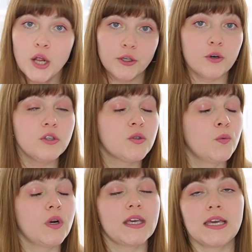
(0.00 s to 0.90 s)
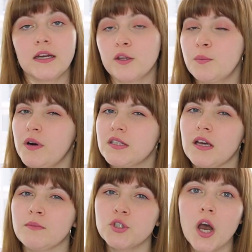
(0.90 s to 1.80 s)
You're also working another
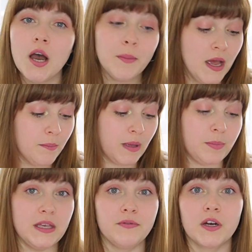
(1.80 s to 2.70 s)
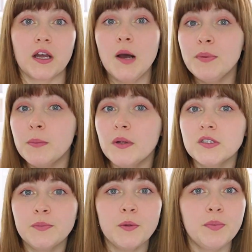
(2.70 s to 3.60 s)
part-time job, maybe even a couple
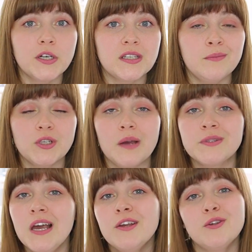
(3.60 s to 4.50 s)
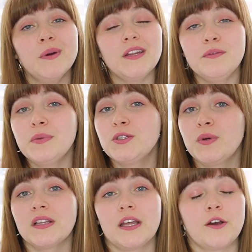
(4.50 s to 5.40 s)
multiple part-time jobs. You might even be
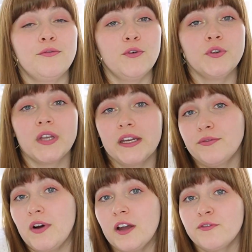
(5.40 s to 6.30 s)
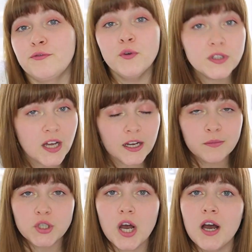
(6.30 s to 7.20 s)
doing like a full nine to five
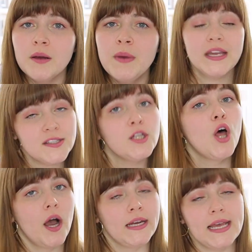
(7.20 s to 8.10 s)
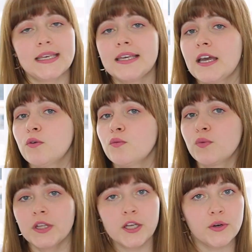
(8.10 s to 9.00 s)
full-time job. It's a lot. It can get
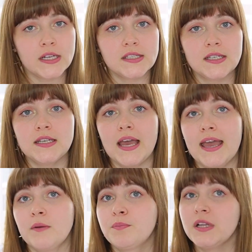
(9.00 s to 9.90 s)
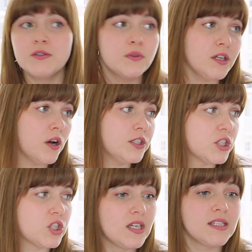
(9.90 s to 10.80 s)
really crazy and plus with the
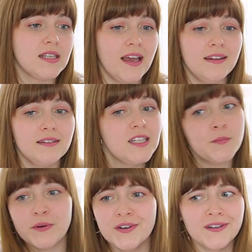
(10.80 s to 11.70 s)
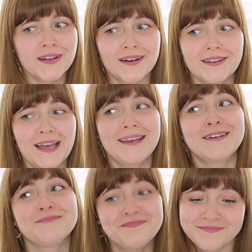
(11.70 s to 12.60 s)
auditions and let's be real here,
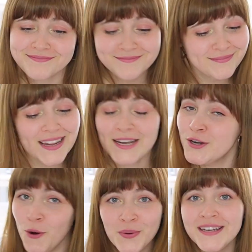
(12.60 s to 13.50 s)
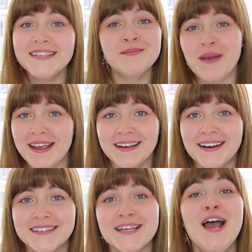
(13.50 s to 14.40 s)
like no one is paying
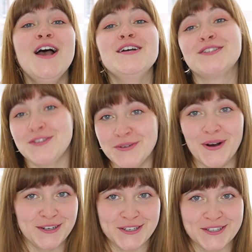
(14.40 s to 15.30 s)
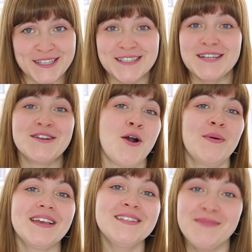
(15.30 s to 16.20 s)
us to do auditions. No
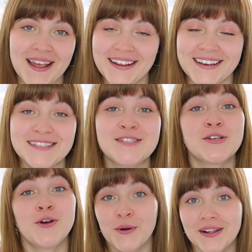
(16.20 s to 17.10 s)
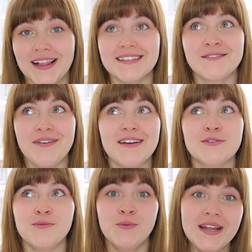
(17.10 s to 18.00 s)
one is paying us to go to class. In
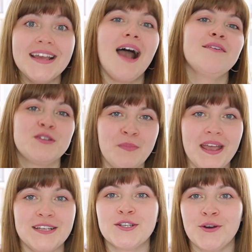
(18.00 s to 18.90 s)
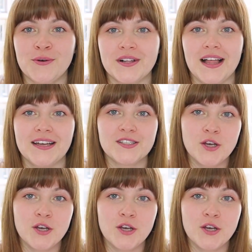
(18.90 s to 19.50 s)
fact, we have to pay to go to class.